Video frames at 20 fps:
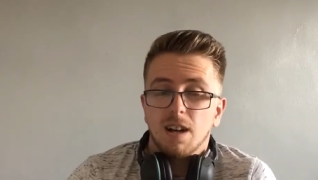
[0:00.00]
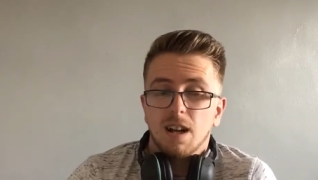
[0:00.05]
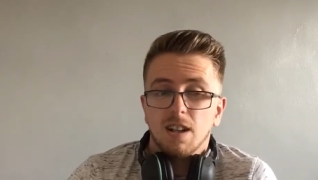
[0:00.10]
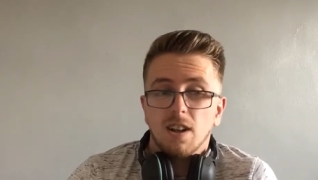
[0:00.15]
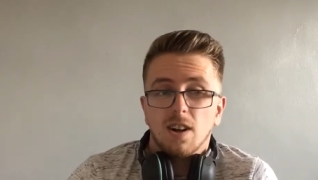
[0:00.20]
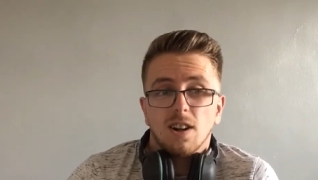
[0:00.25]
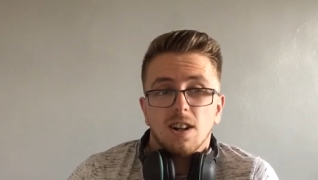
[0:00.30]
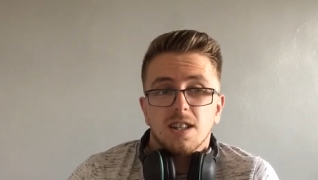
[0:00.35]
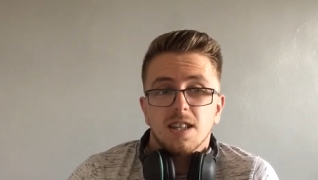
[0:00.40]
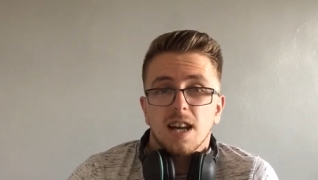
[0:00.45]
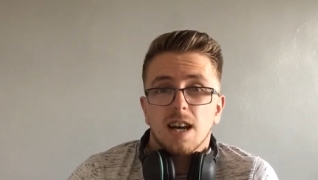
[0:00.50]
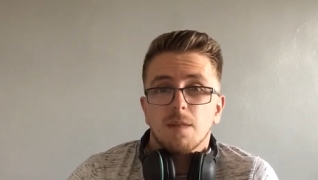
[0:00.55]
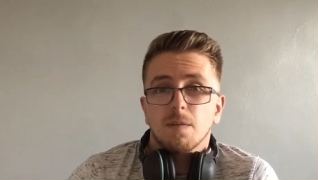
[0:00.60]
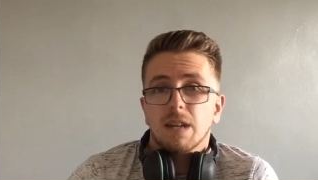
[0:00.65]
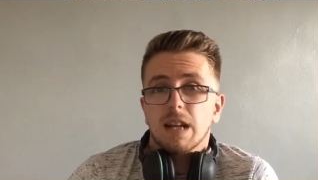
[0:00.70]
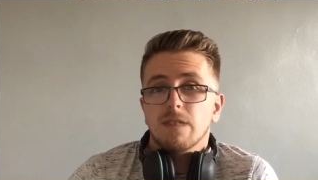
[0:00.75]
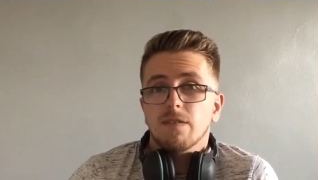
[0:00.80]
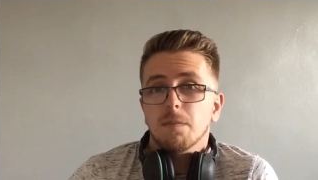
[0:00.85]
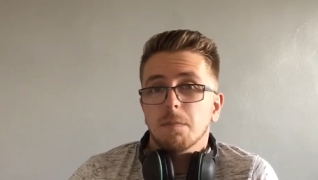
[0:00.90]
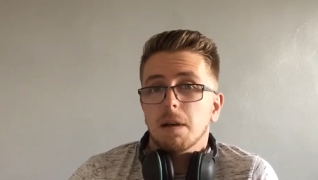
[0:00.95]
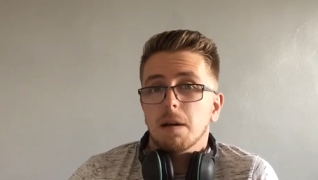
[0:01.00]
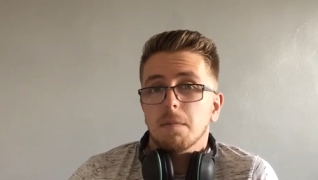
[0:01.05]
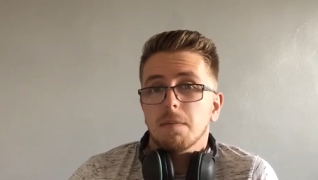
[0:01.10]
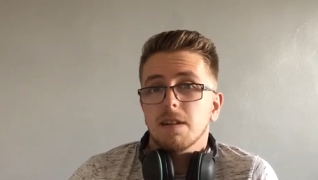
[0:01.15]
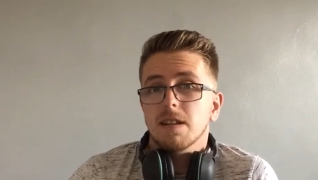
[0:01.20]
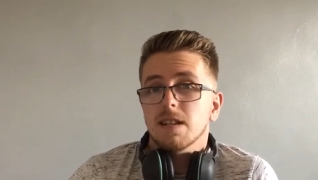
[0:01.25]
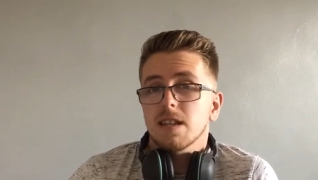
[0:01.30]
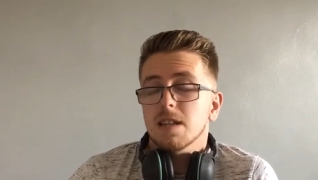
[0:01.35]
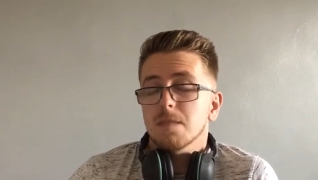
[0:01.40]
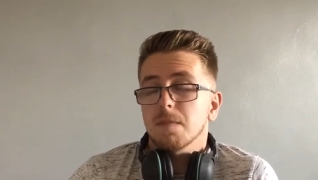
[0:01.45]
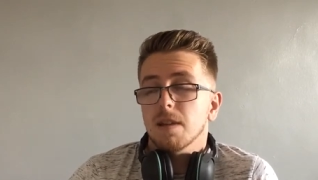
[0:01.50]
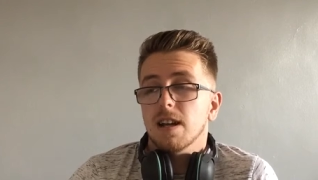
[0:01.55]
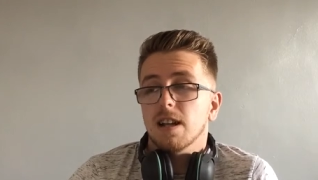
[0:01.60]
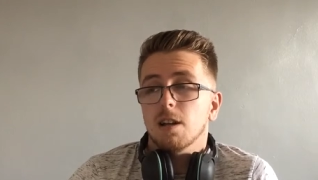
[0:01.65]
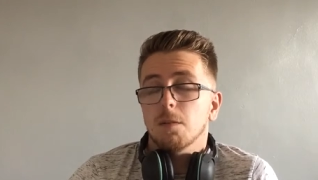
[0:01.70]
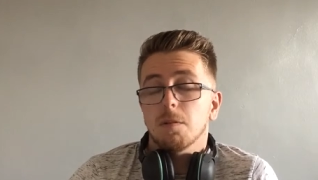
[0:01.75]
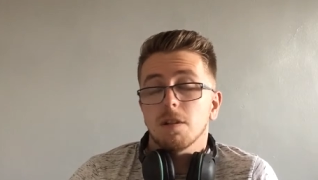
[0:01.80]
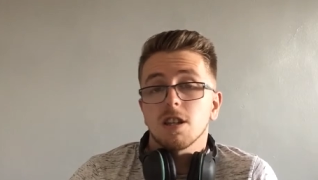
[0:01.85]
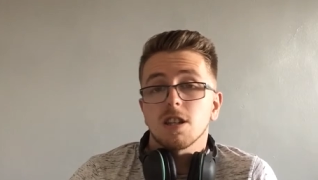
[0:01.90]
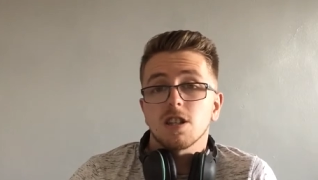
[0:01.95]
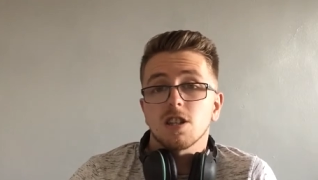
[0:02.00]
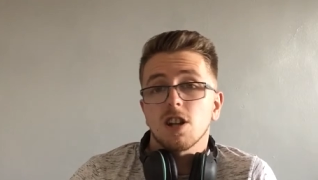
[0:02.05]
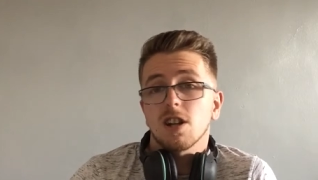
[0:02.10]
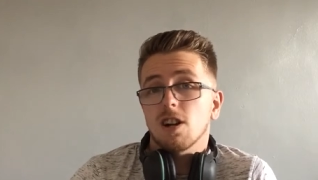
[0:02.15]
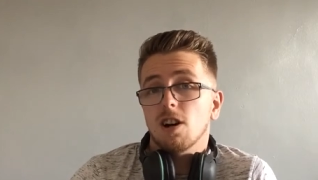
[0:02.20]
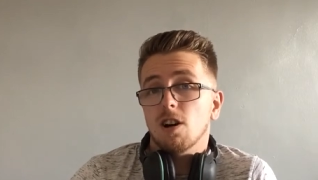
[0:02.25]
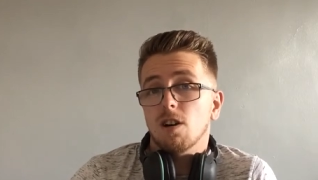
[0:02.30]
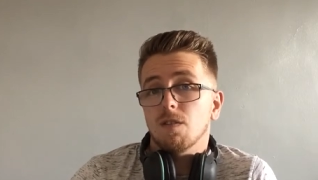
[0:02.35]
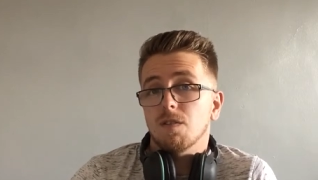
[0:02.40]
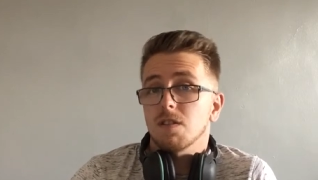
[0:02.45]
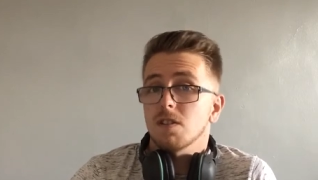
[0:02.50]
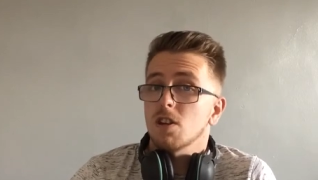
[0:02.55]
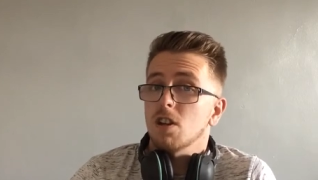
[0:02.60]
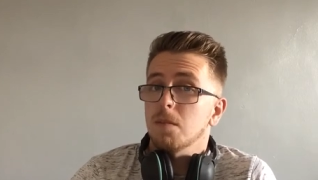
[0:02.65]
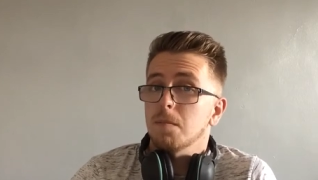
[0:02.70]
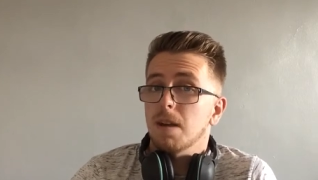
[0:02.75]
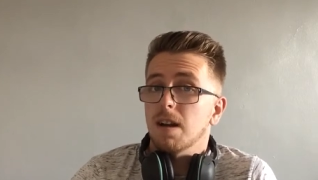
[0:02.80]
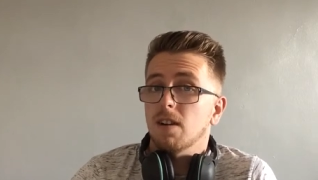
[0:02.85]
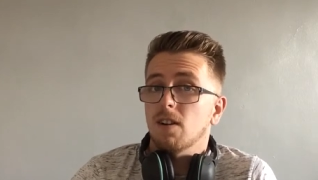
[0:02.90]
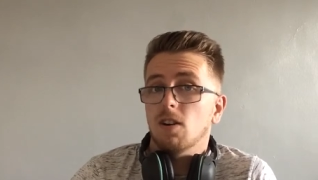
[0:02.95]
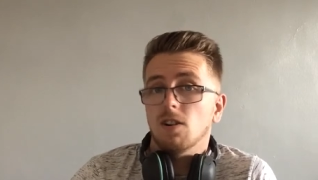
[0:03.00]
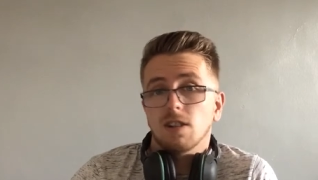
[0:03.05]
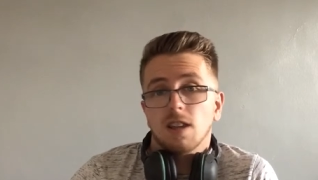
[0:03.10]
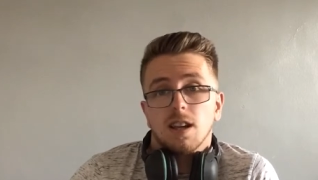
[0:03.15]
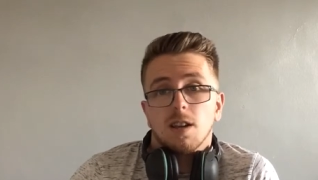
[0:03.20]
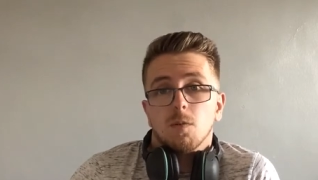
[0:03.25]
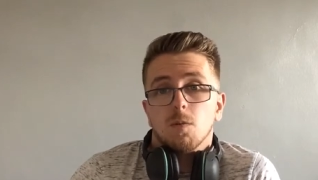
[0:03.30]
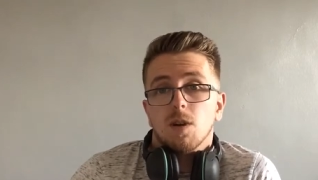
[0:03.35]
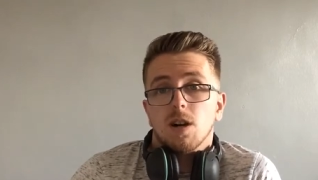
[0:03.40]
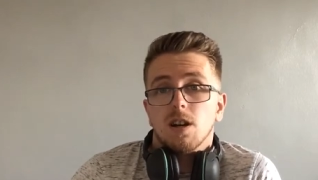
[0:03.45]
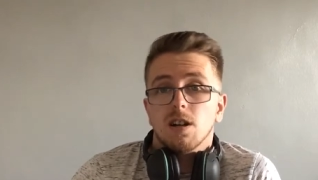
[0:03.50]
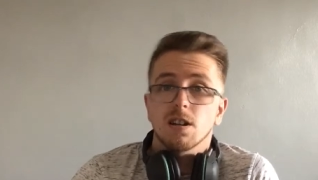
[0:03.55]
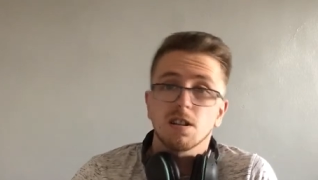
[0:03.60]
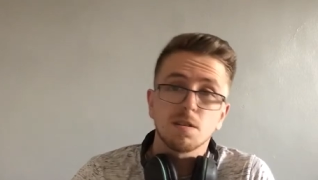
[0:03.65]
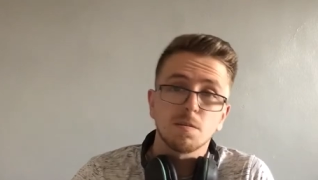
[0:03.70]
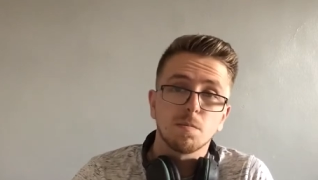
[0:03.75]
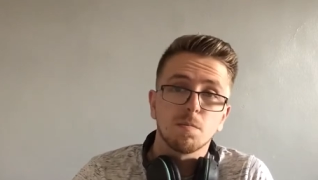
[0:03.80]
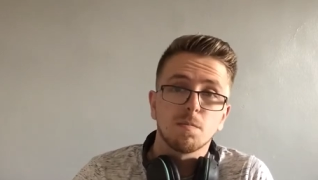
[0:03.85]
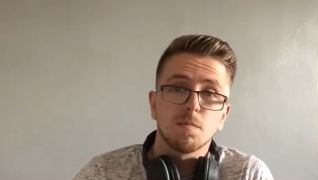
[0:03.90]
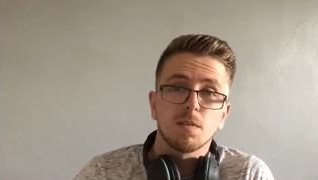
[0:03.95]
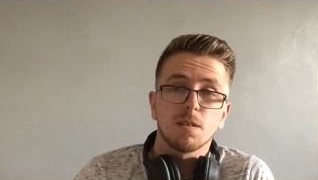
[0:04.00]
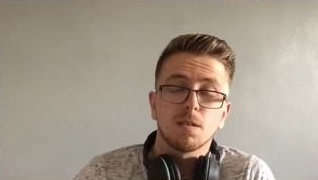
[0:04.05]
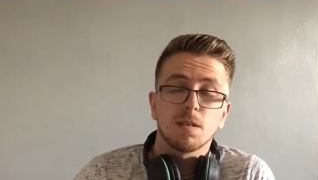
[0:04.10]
A lot of the time, whenever my PC's playing up, I just turn it off and turn it back on and it works.